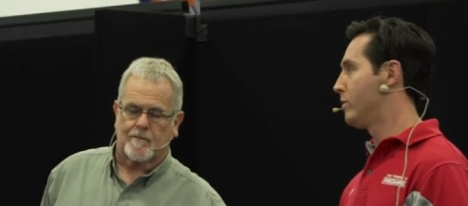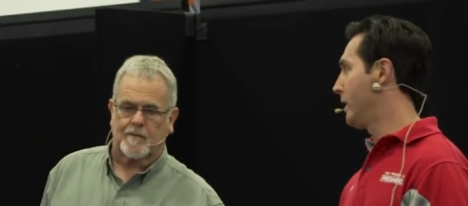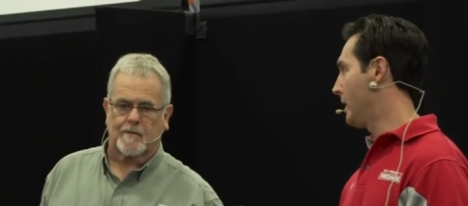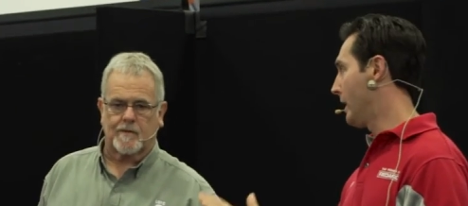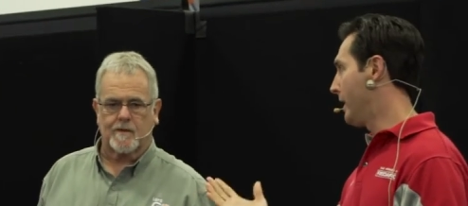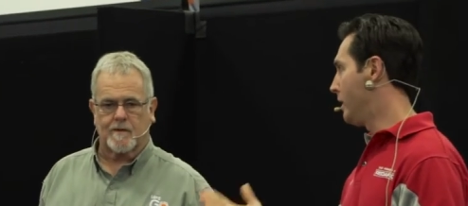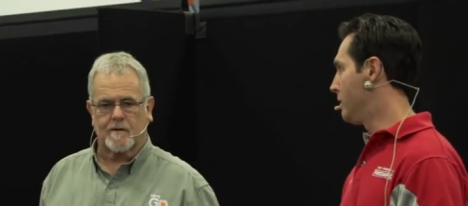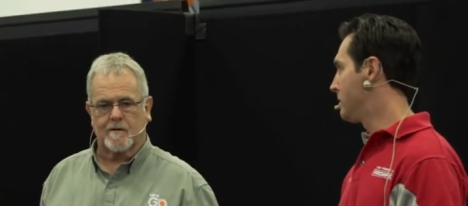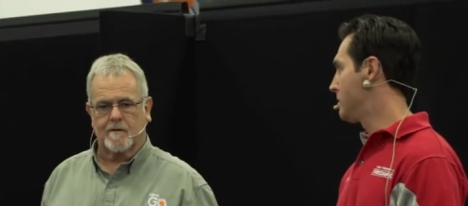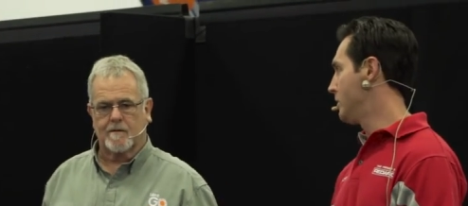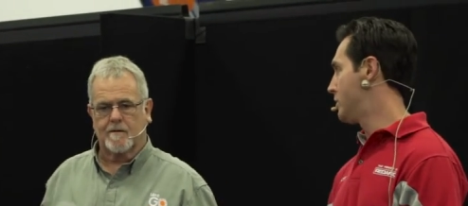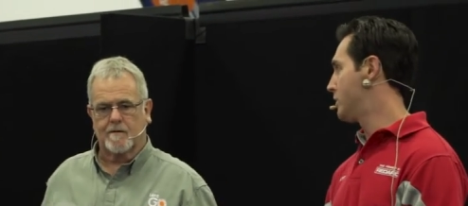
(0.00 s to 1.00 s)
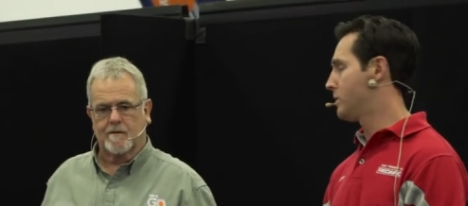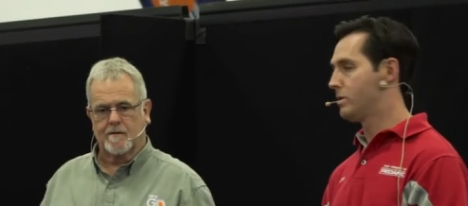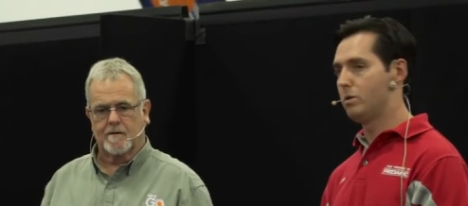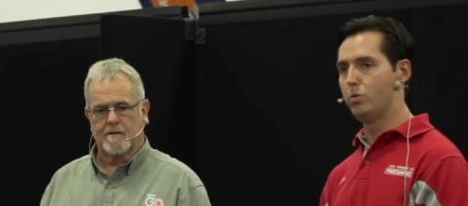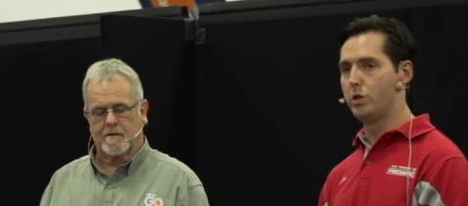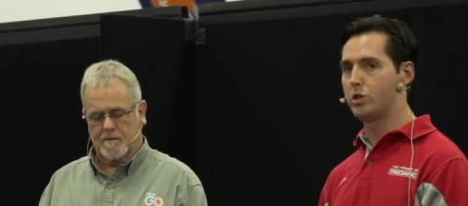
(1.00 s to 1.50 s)
Speaker 1: of regulators, which,
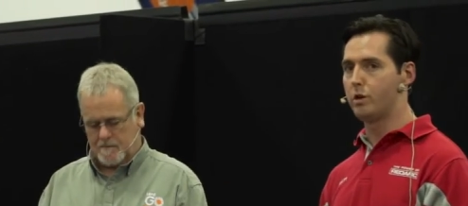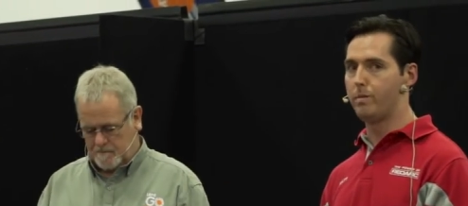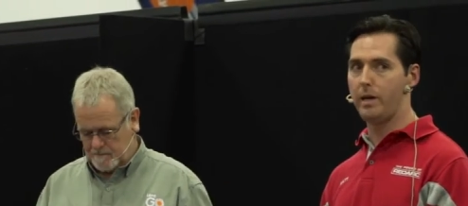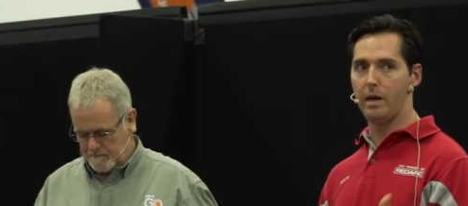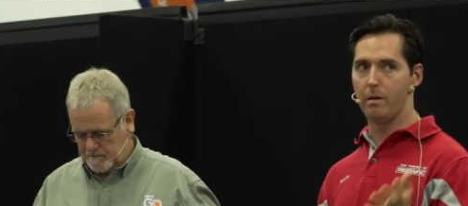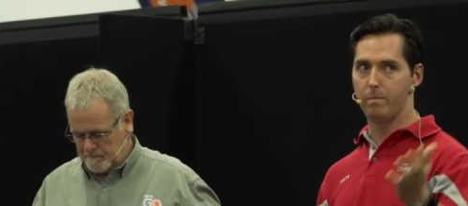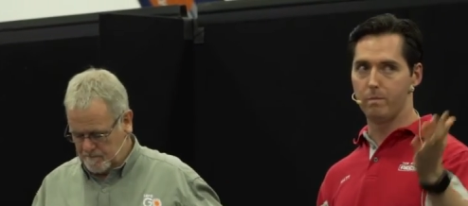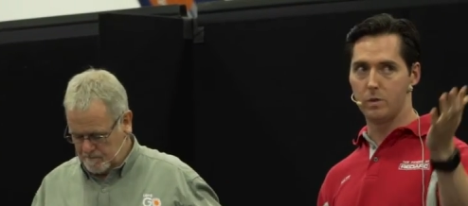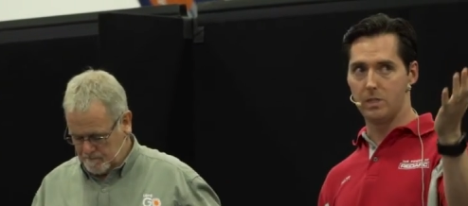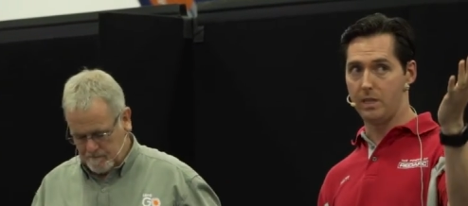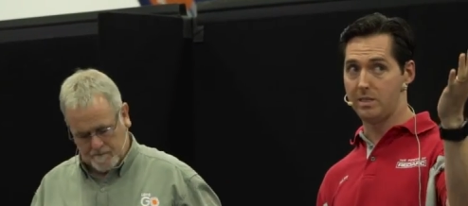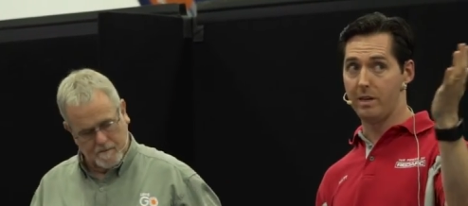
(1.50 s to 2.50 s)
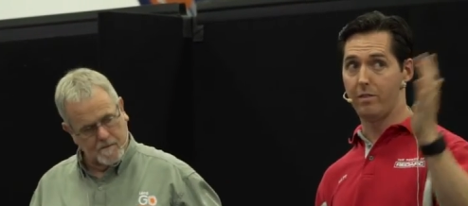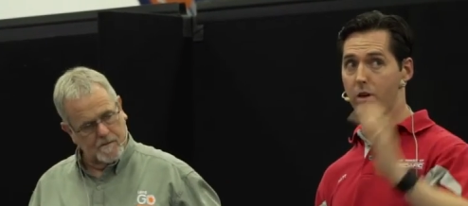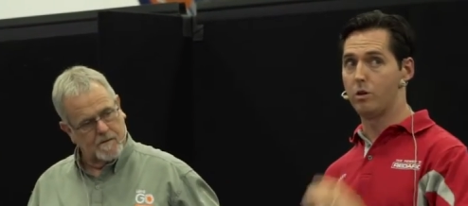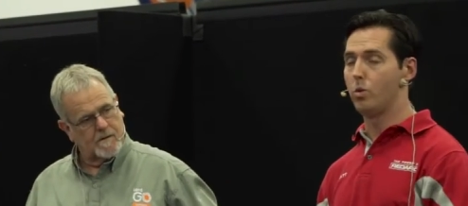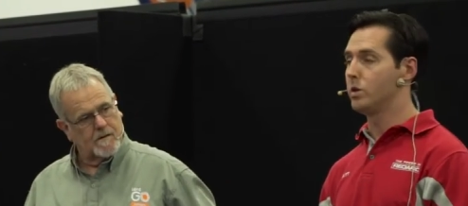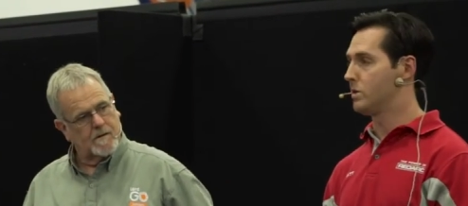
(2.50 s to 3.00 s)
which could be um, six, 700
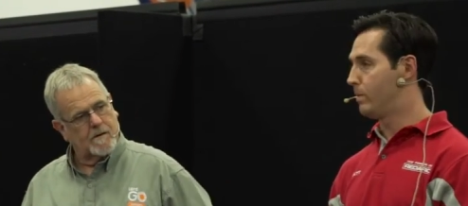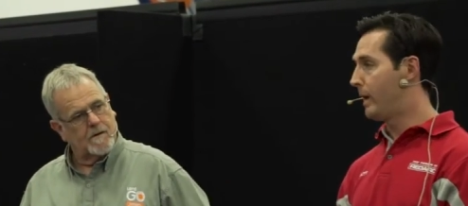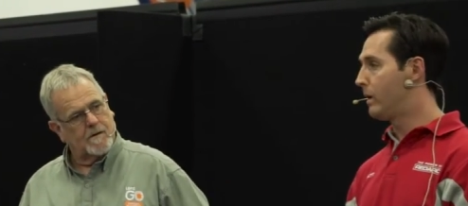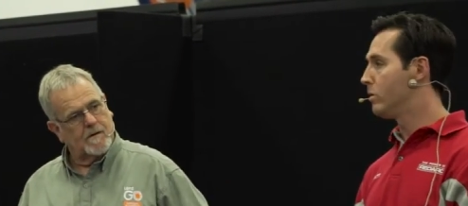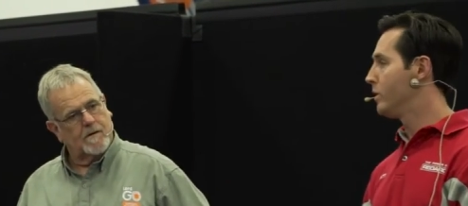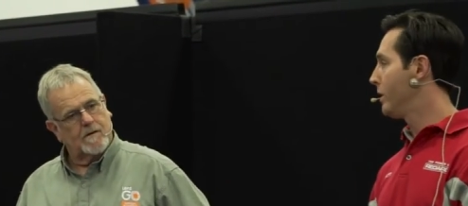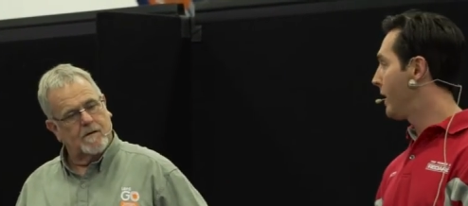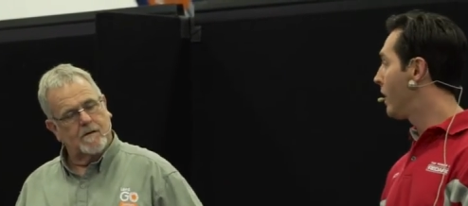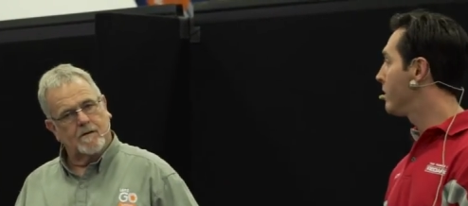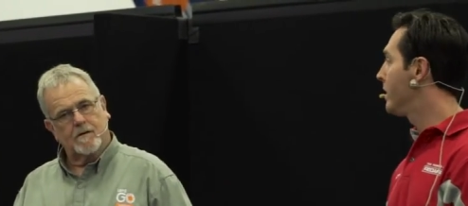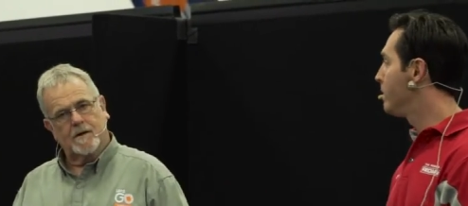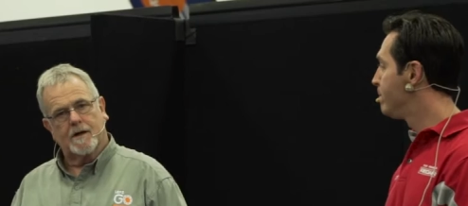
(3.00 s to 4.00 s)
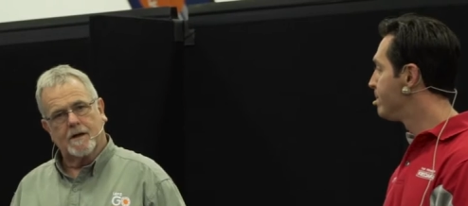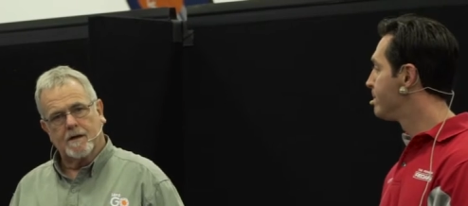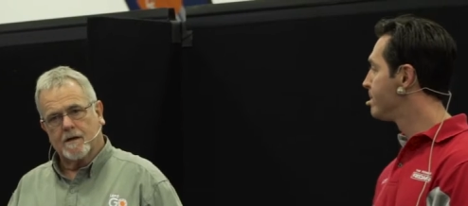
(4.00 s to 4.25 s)
watts of panel on your caravan. Okay.